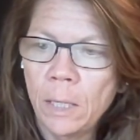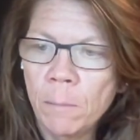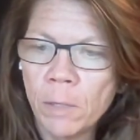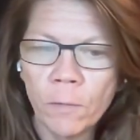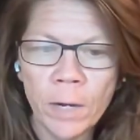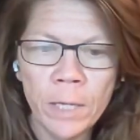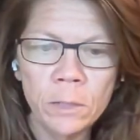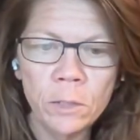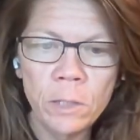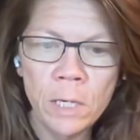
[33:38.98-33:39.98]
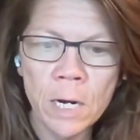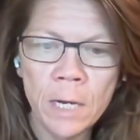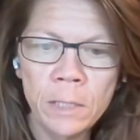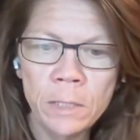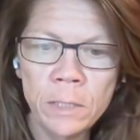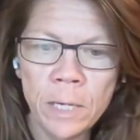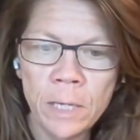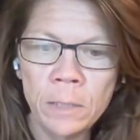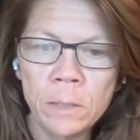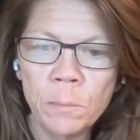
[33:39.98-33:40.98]
immigrate to the United
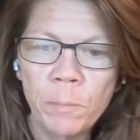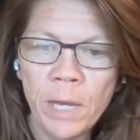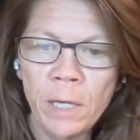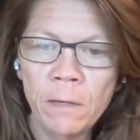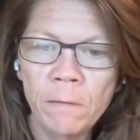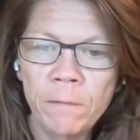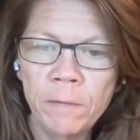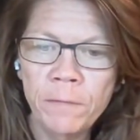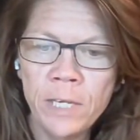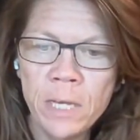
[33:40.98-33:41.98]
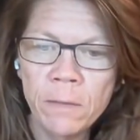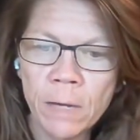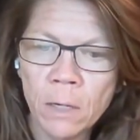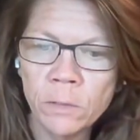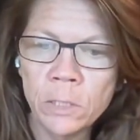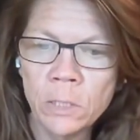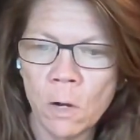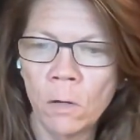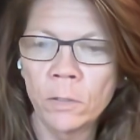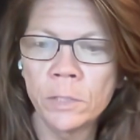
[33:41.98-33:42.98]
States, paying
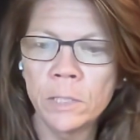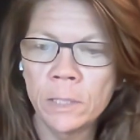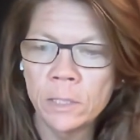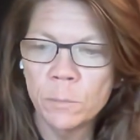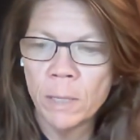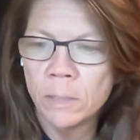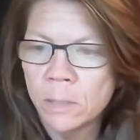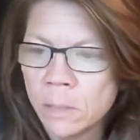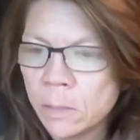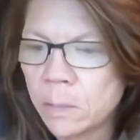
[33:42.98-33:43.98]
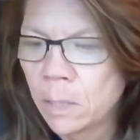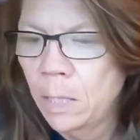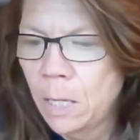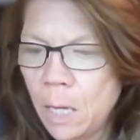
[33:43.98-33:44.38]
$15,000 in expenses